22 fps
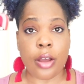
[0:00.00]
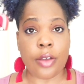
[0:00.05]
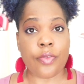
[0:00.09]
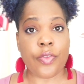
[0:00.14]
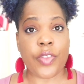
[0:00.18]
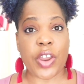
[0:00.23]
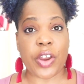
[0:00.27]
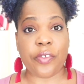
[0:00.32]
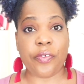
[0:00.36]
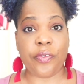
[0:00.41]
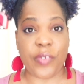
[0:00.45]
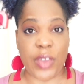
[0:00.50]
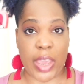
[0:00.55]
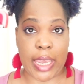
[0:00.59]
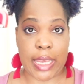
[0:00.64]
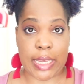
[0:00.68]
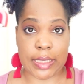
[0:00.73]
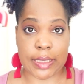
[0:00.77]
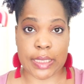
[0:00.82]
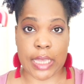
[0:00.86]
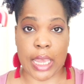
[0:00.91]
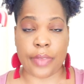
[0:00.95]
their
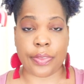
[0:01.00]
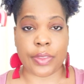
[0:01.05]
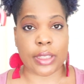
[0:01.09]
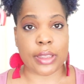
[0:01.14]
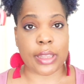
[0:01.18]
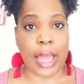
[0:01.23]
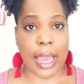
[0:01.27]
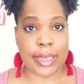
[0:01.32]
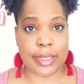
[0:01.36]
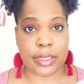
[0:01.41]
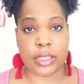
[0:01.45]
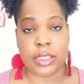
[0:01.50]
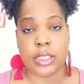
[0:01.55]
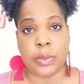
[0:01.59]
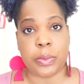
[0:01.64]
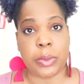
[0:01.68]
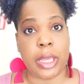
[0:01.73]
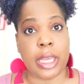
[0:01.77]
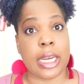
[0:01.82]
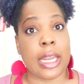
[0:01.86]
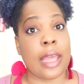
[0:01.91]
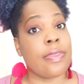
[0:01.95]
face, and the license
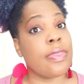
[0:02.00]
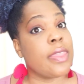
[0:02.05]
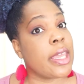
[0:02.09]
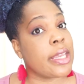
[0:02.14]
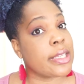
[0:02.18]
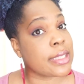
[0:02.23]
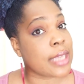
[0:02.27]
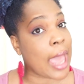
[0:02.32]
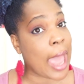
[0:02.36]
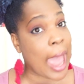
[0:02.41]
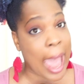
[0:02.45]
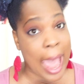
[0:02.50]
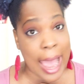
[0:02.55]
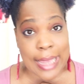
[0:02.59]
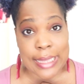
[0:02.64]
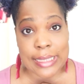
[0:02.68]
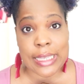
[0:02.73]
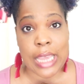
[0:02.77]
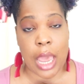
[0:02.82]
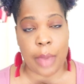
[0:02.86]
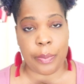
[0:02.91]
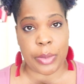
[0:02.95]
plate, and this
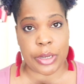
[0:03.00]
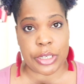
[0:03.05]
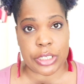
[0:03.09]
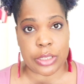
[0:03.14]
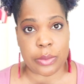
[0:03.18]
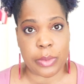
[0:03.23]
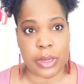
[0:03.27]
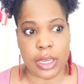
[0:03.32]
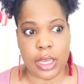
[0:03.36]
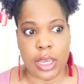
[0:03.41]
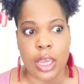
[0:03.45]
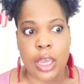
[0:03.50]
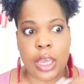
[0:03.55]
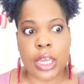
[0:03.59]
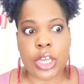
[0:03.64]
has happened to me.